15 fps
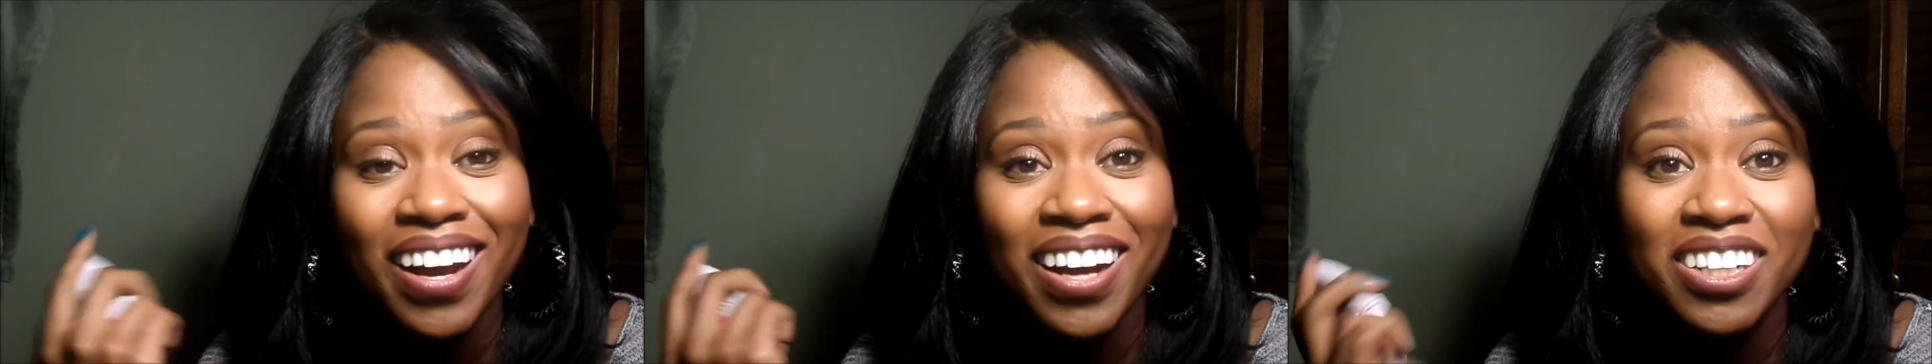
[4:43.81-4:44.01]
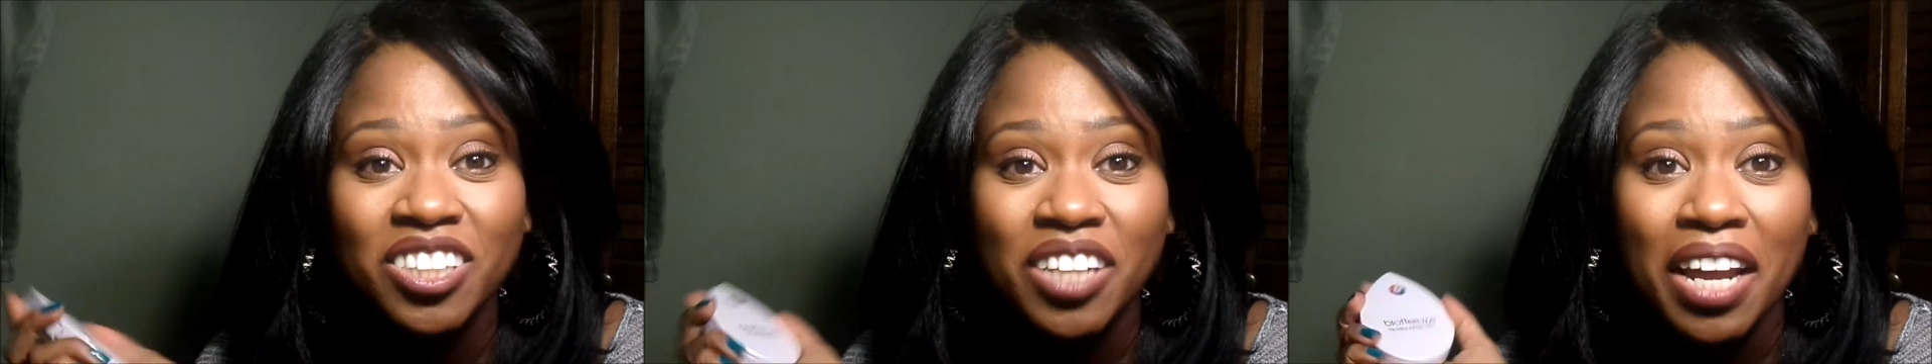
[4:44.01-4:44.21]

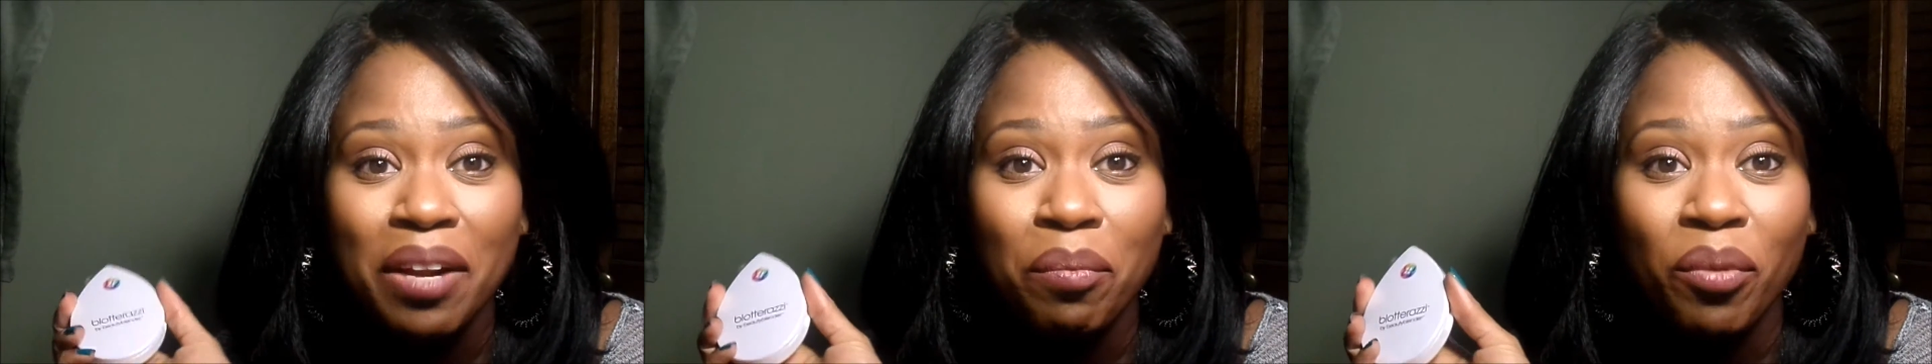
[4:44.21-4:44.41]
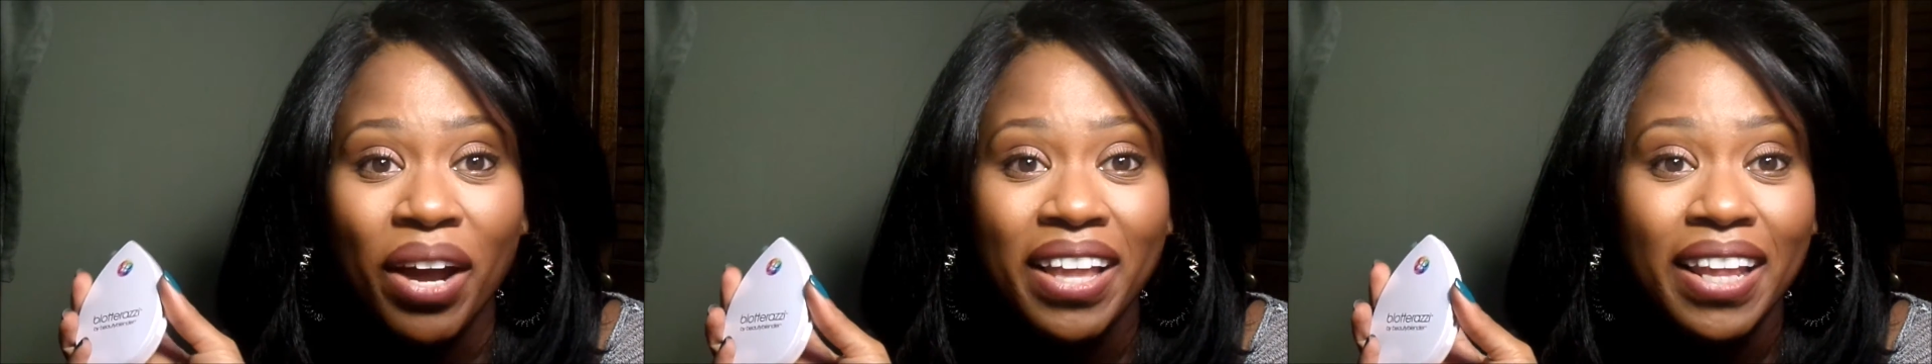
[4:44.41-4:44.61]
are
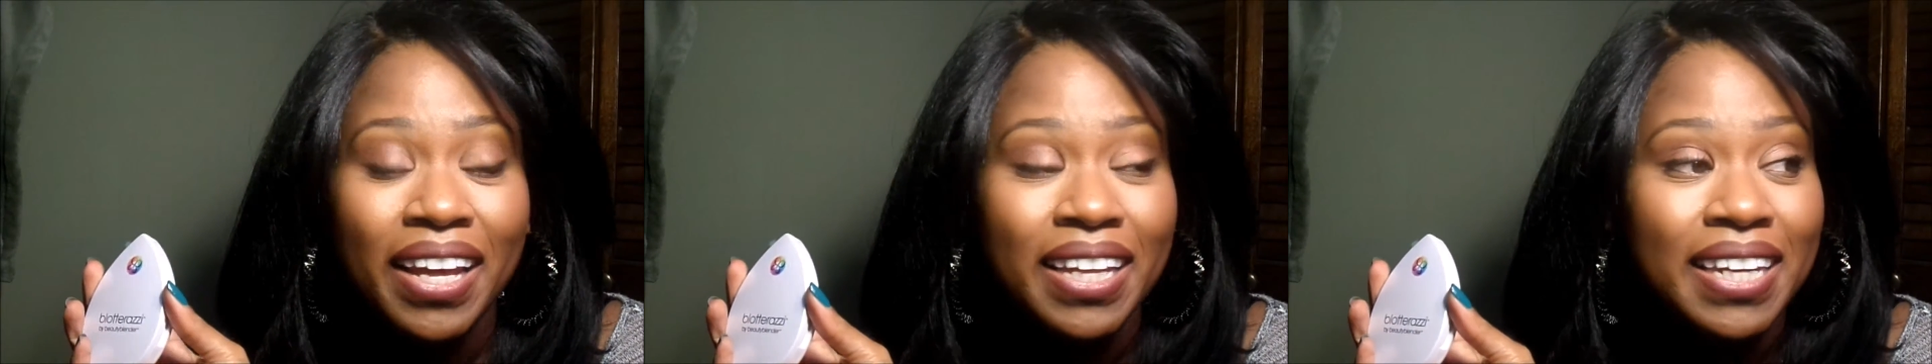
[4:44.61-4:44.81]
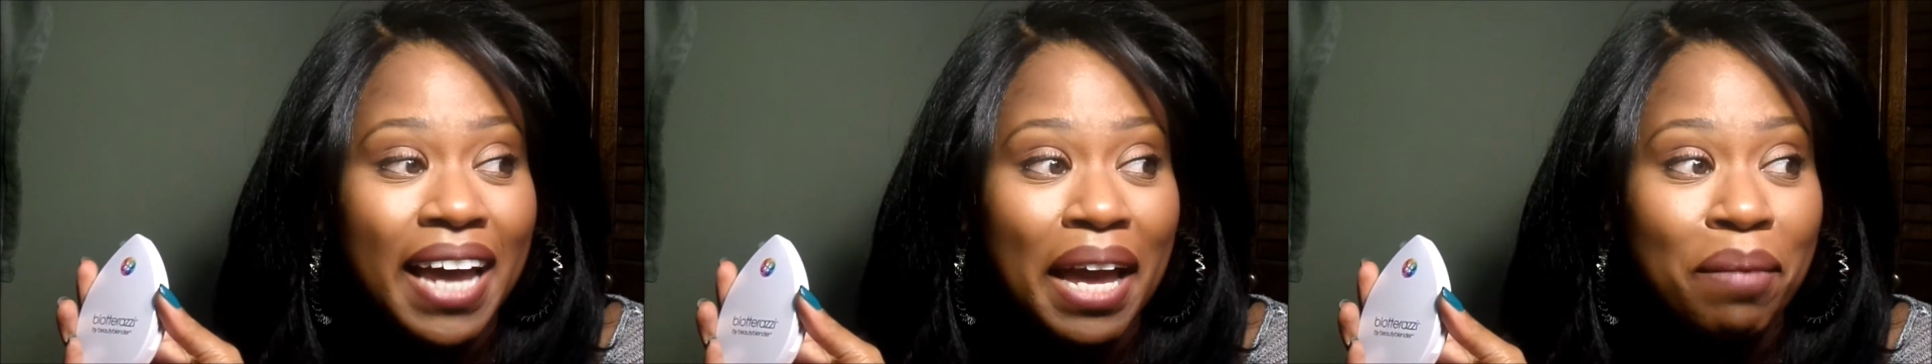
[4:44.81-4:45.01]
shining bright like
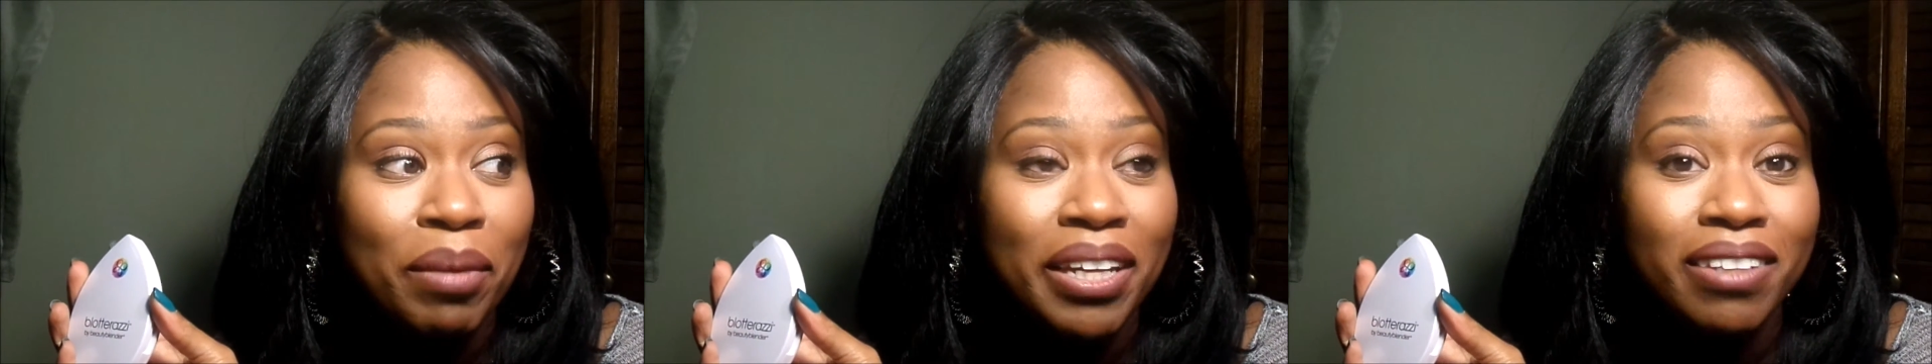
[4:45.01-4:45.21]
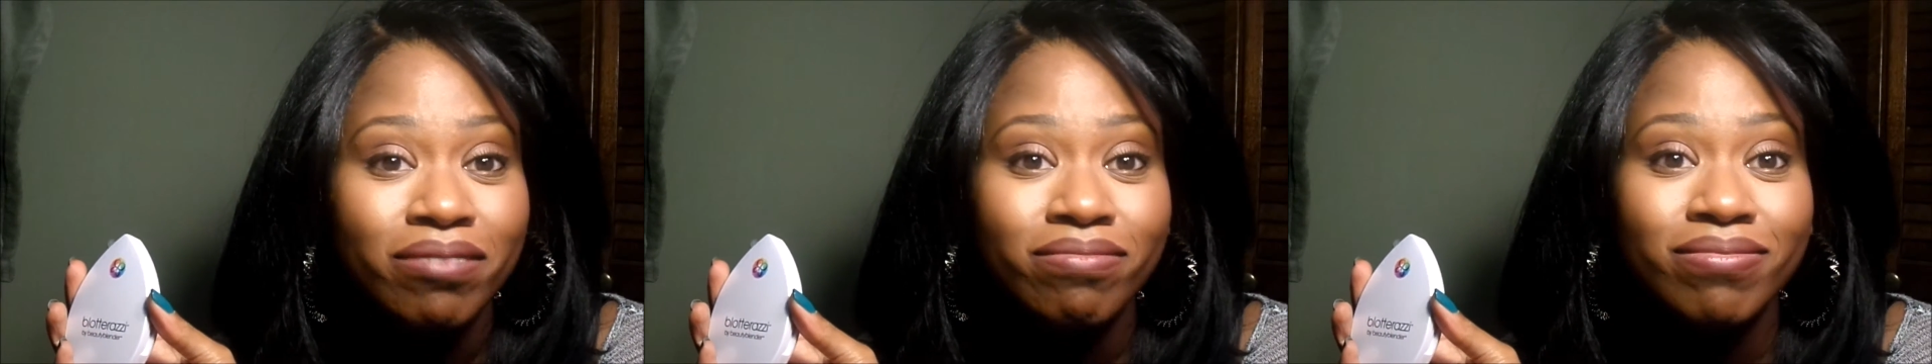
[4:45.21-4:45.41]
a
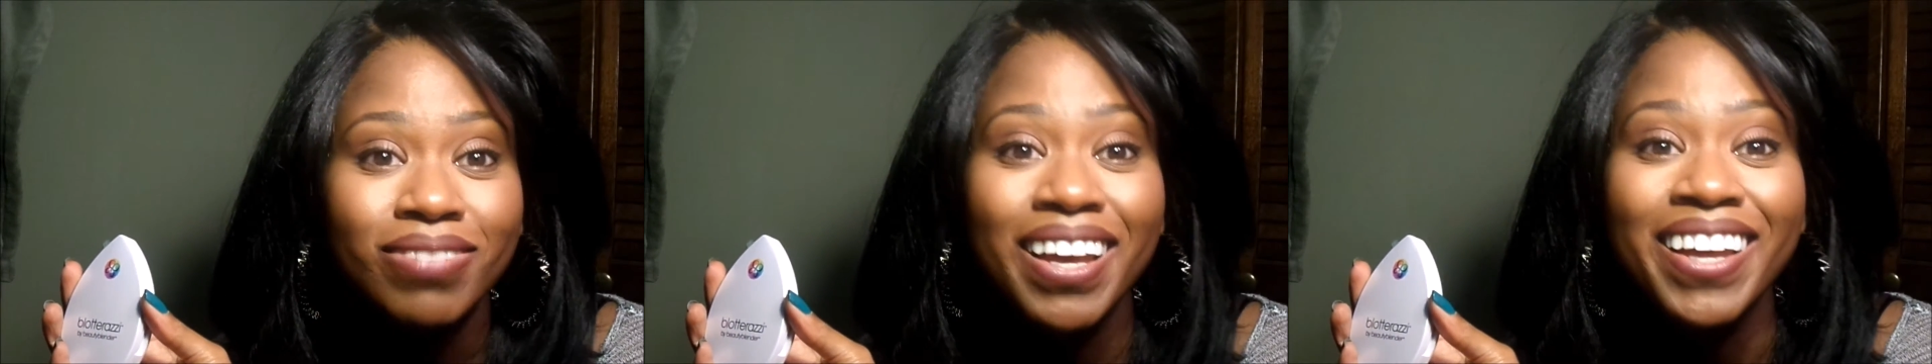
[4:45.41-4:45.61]
diamond.